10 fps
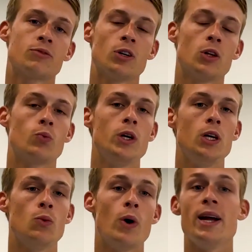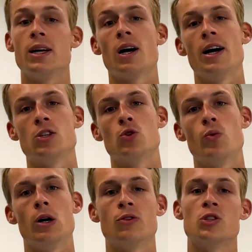that, we weigh the kites as
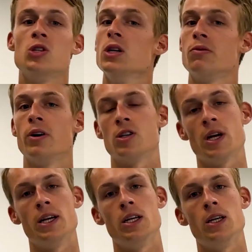well to see if there's any